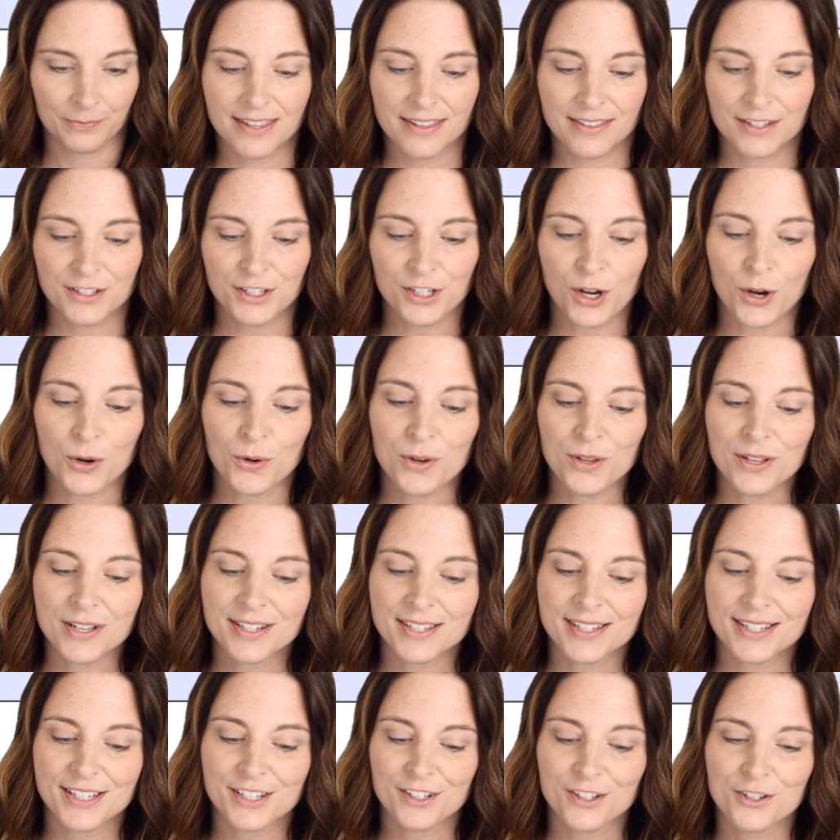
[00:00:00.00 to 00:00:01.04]
the total
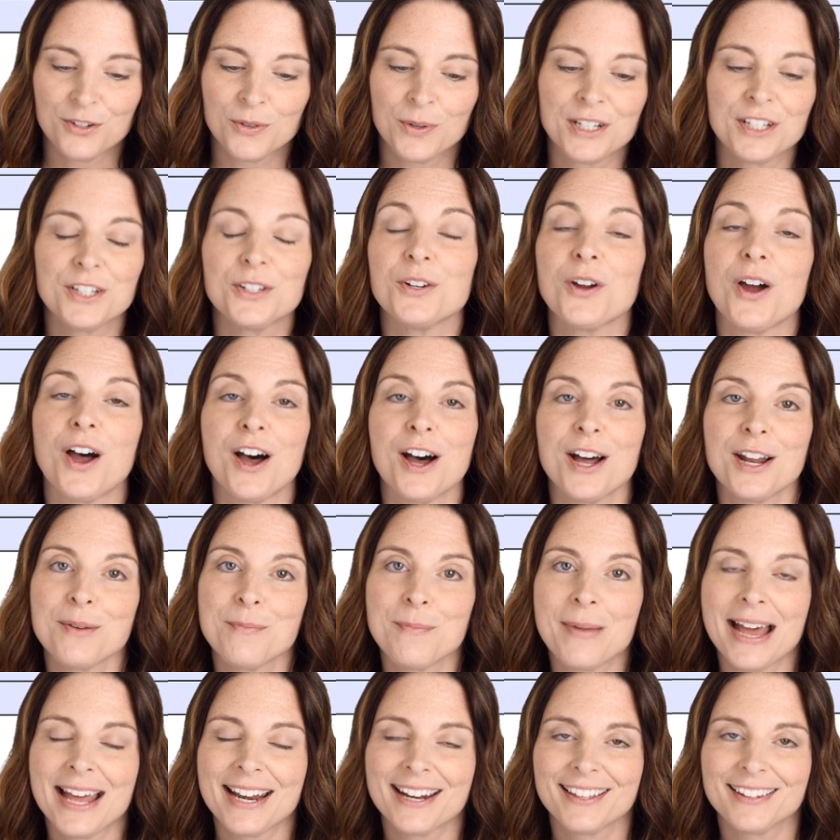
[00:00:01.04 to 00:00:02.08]
is still going to
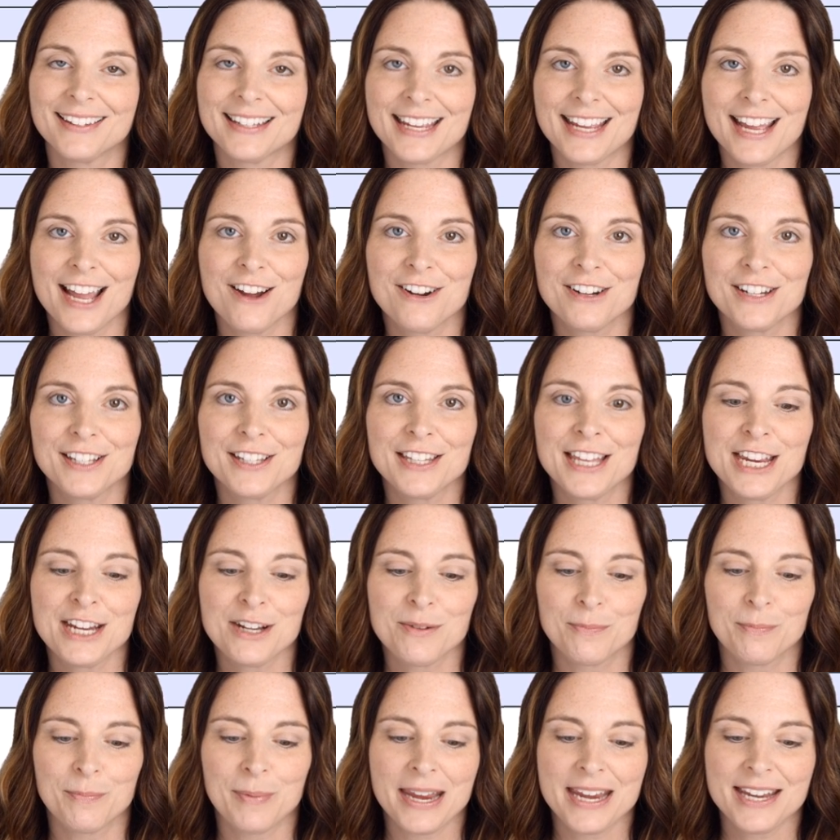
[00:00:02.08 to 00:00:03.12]
automatically
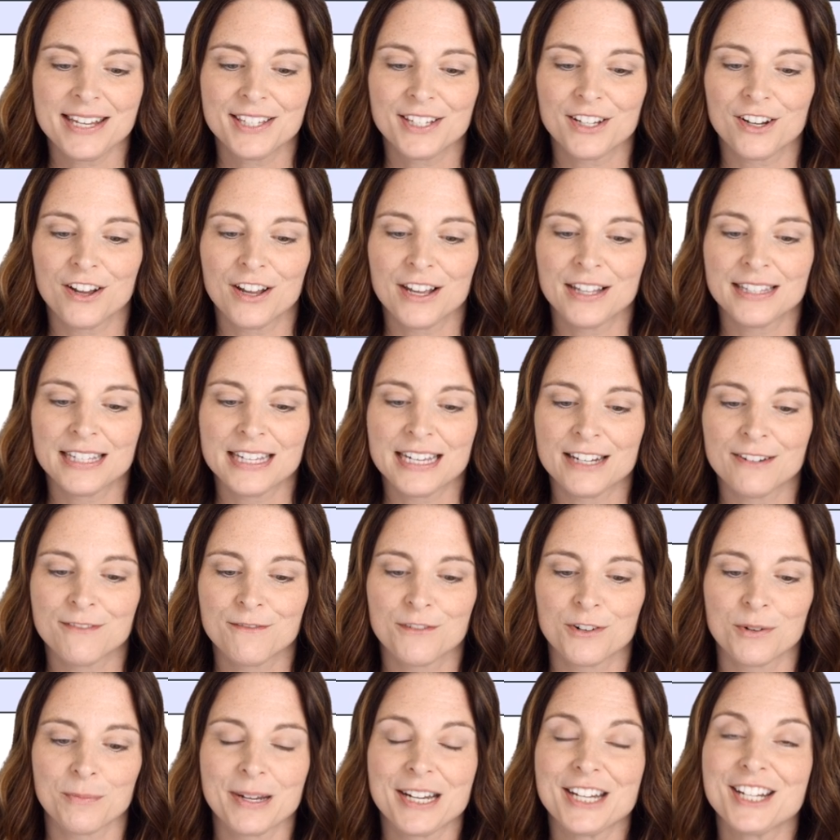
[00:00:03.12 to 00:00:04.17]
calculate based on the
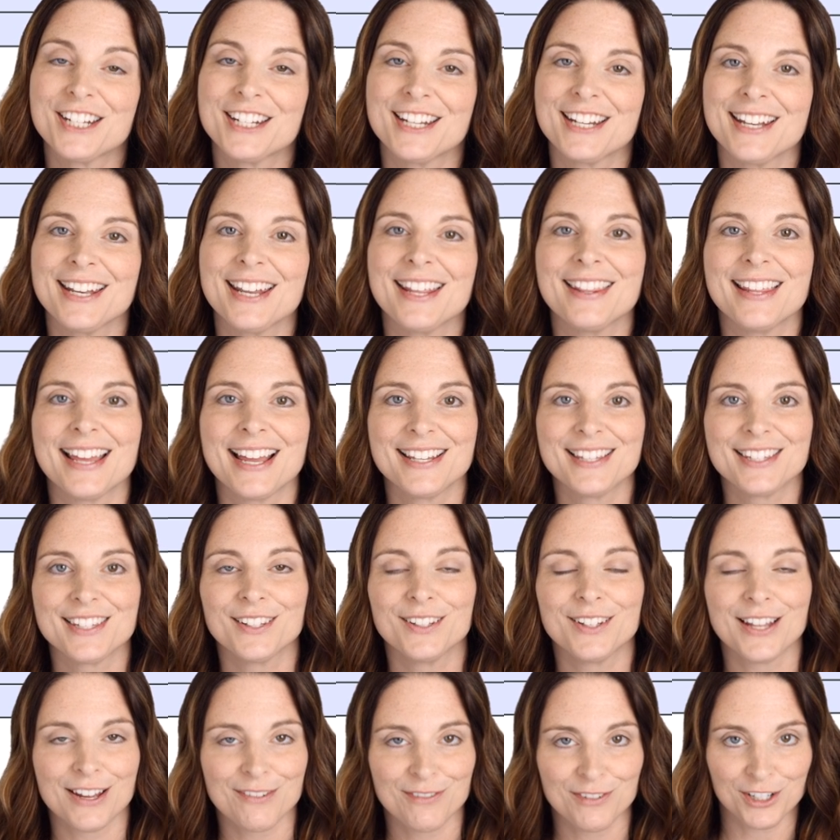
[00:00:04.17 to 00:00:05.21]
information that's
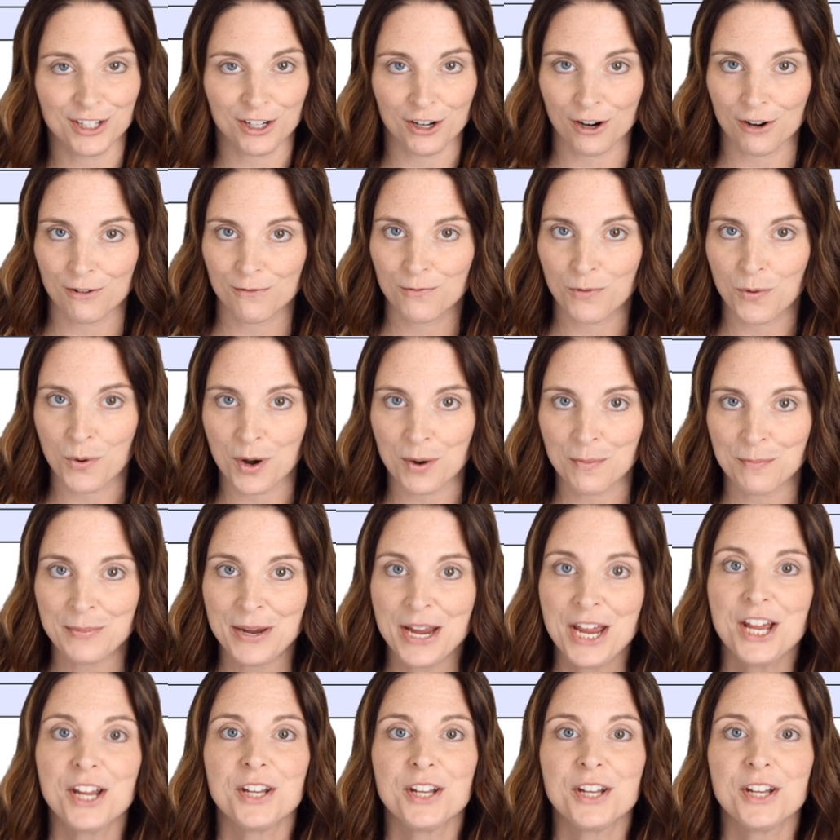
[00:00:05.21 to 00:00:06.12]
left in our form.